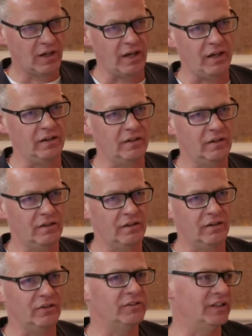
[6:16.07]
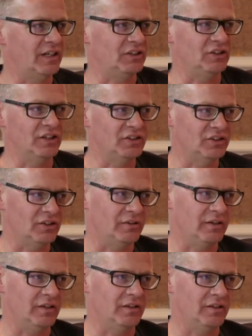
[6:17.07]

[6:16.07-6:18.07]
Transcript: and I don't think that's necessary.